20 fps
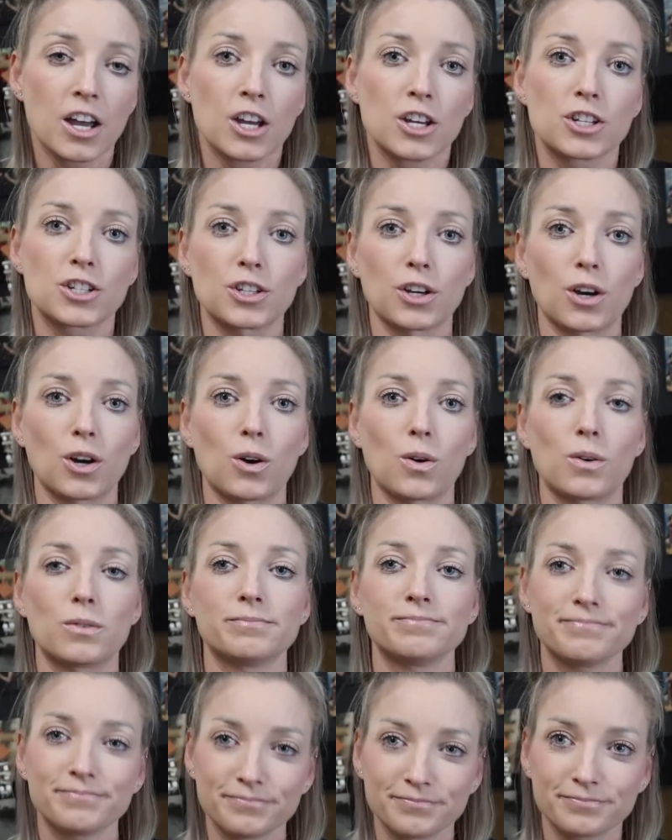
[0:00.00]

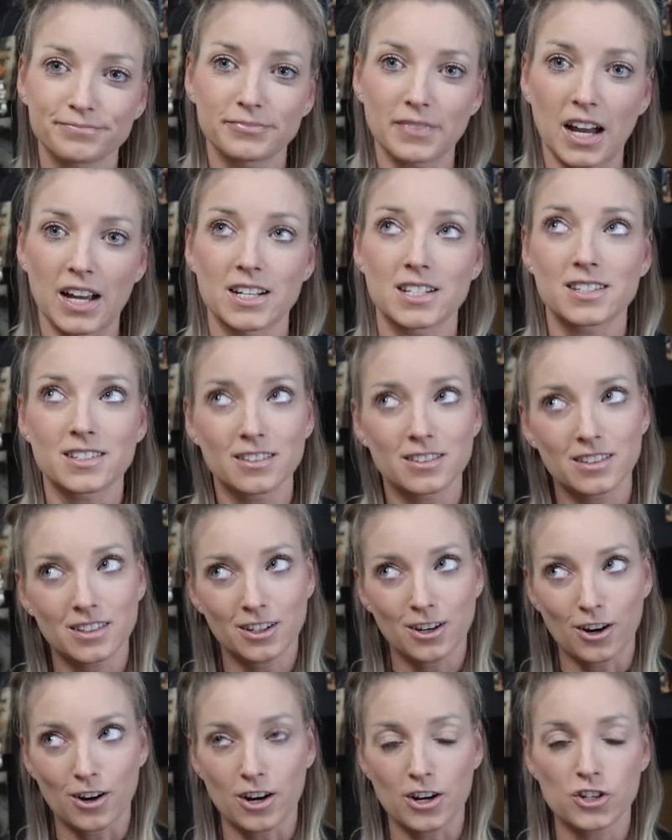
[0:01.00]
So I still
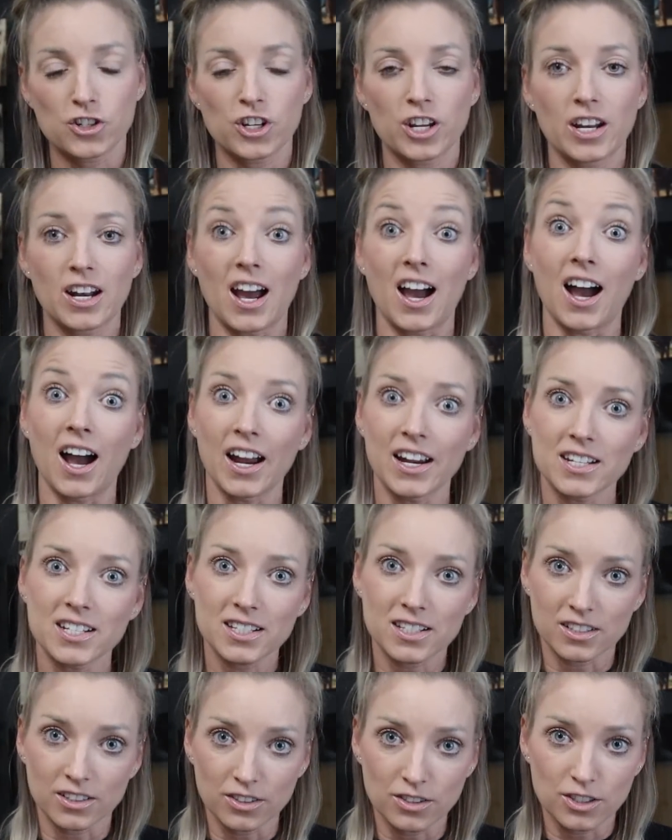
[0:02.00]
encourage it, I
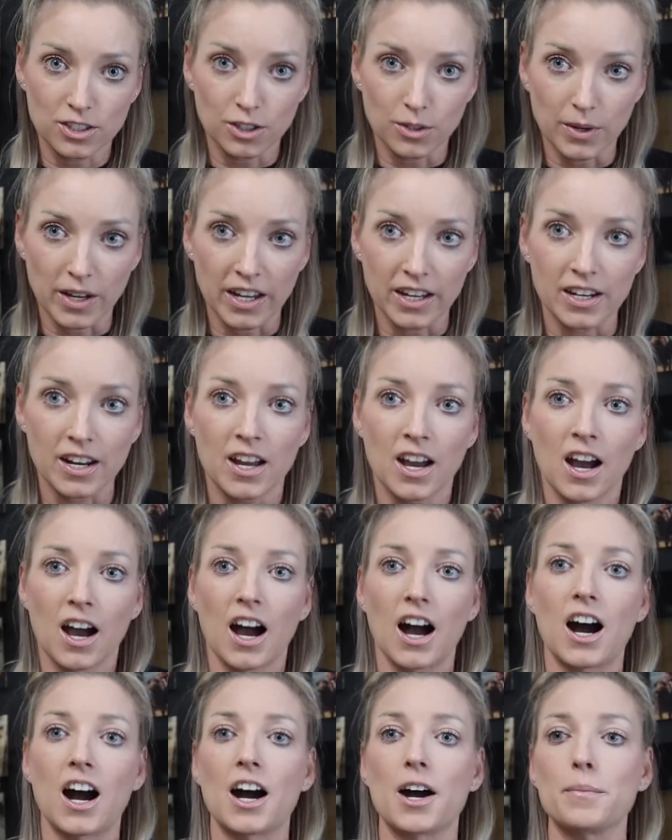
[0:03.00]
still do it,
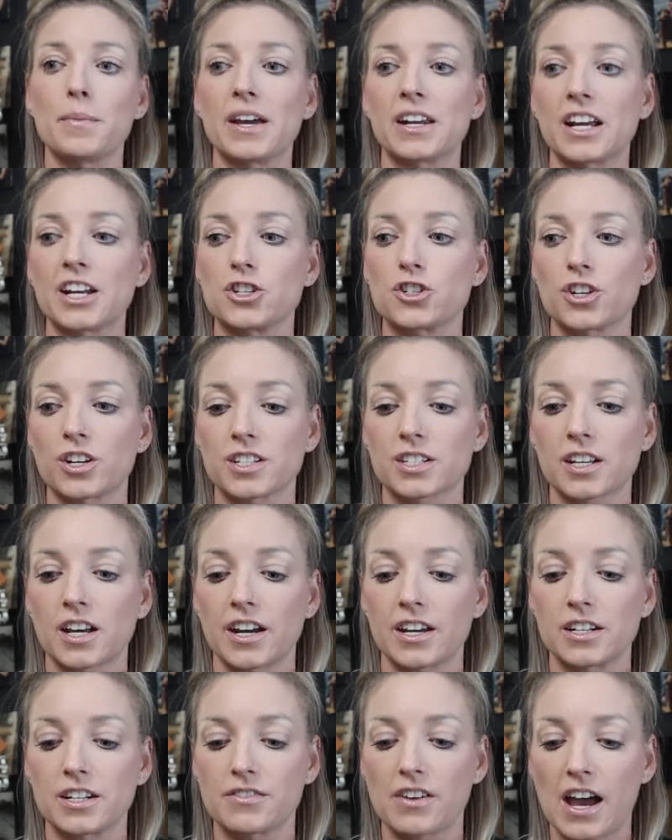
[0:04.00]
and I just
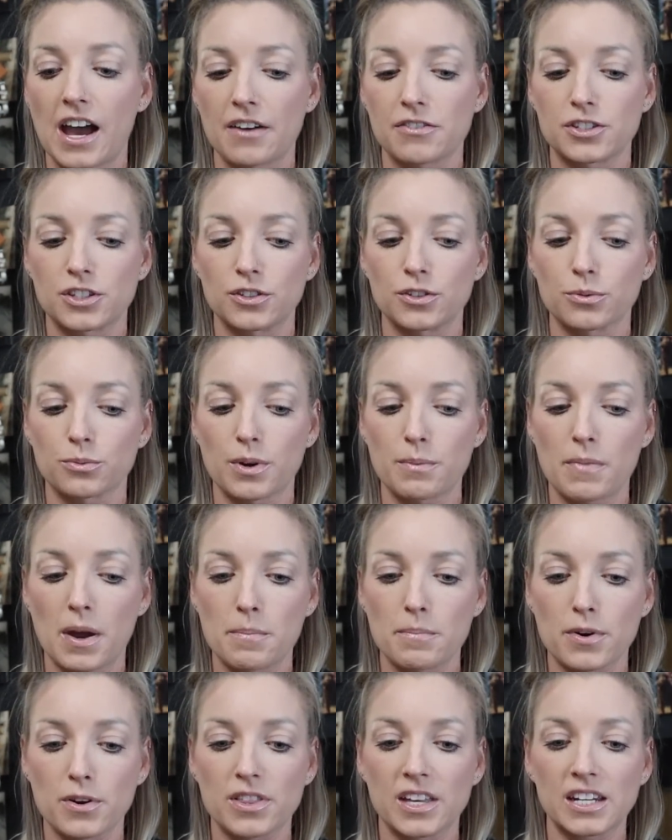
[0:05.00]
kind of have to
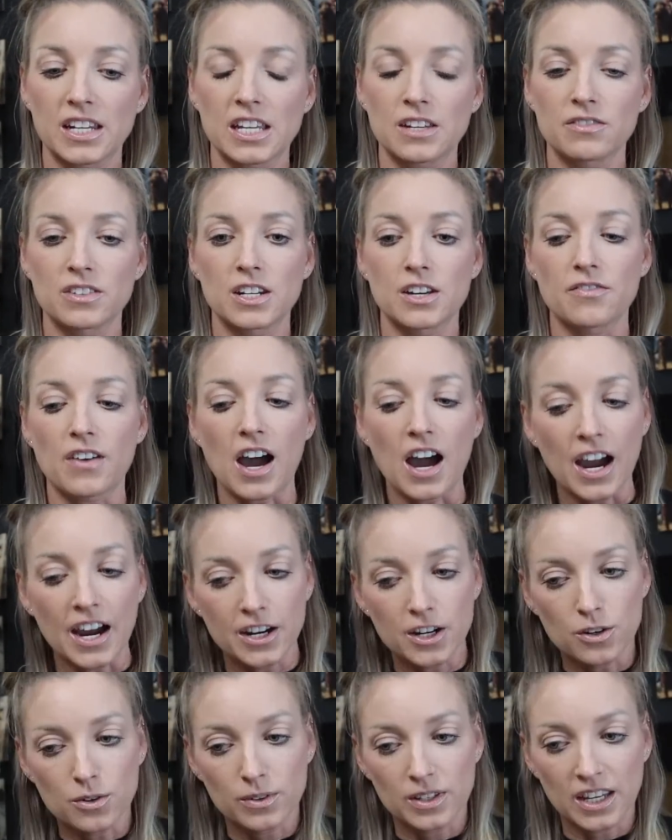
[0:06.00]
remember that even if
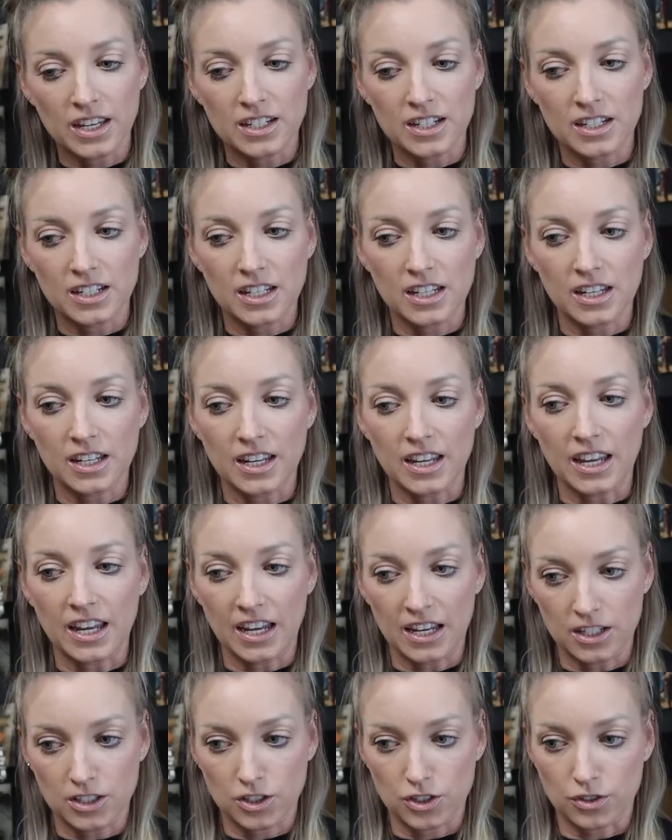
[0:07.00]
I don't get any
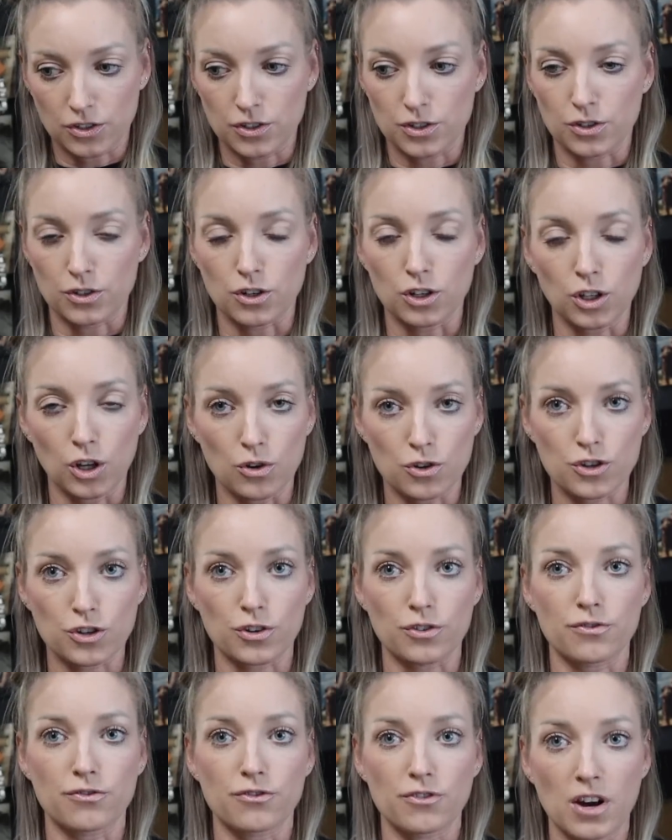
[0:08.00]
answers or
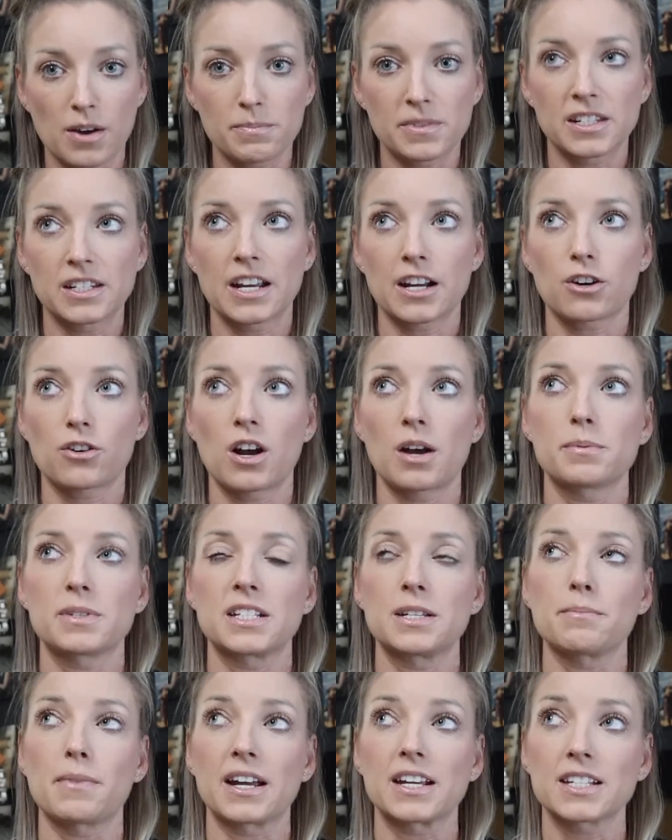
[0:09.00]
closure from the
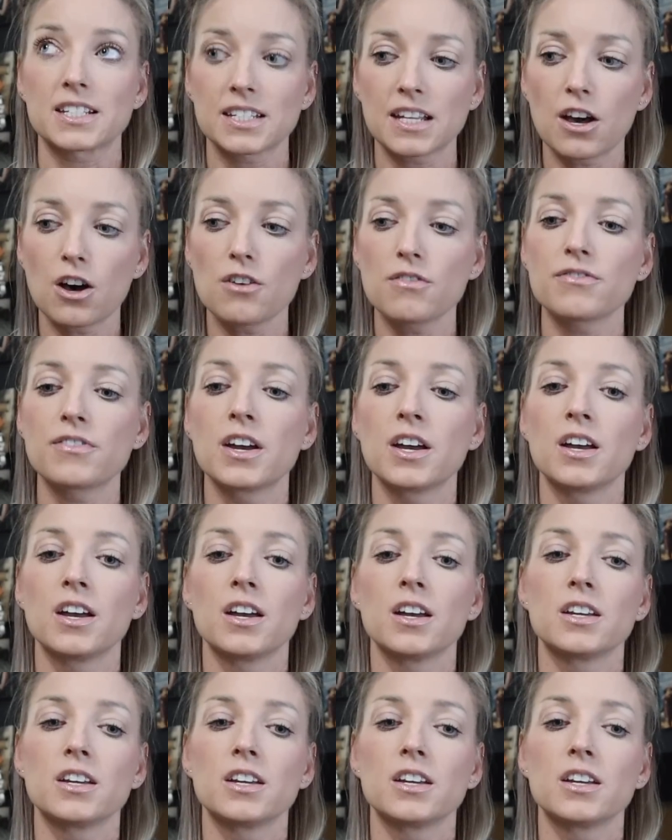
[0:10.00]
necropsy myself,